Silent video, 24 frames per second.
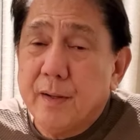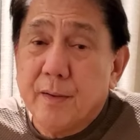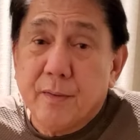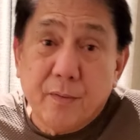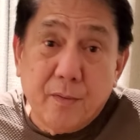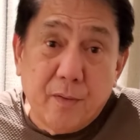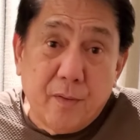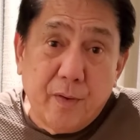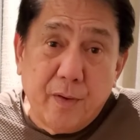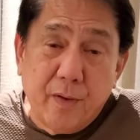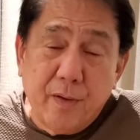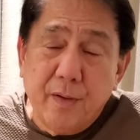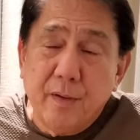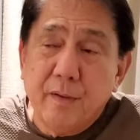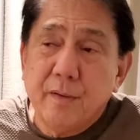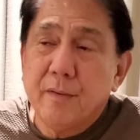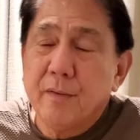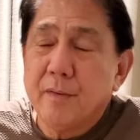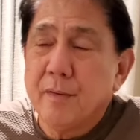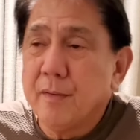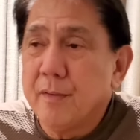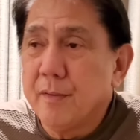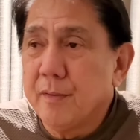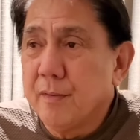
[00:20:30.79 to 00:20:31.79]
uh, Roy,
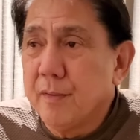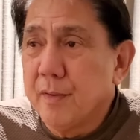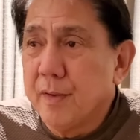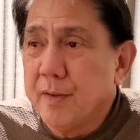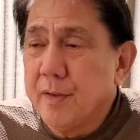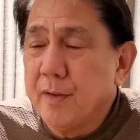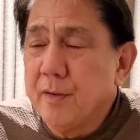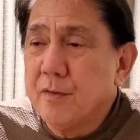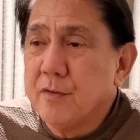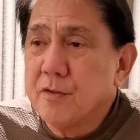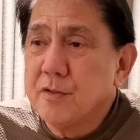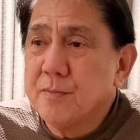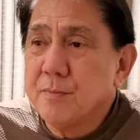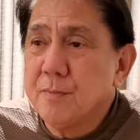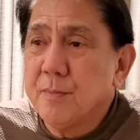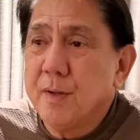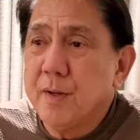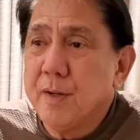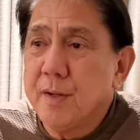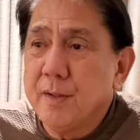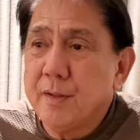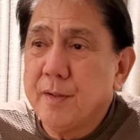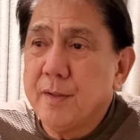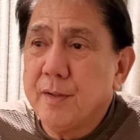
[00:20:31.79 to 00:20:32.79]
Roy D.
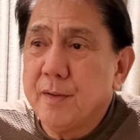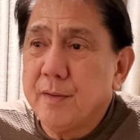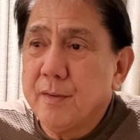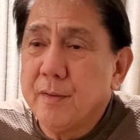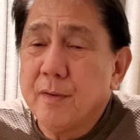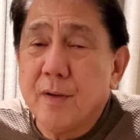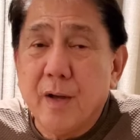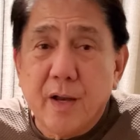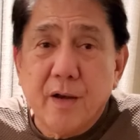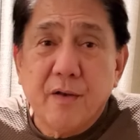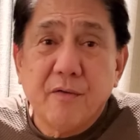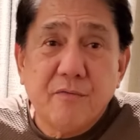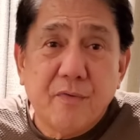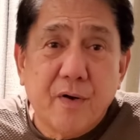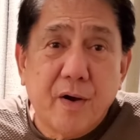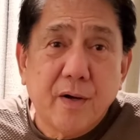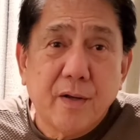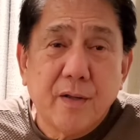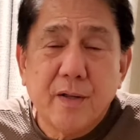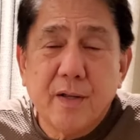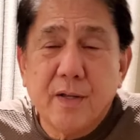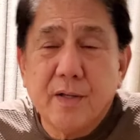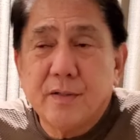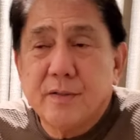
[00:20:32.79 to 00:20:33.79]
Guzman, and Gary
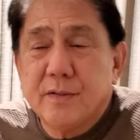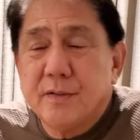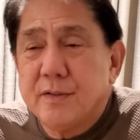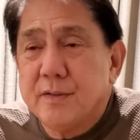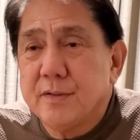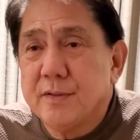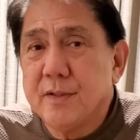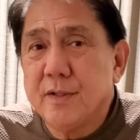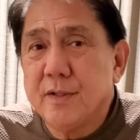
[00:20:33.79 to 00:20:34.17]
Vargas.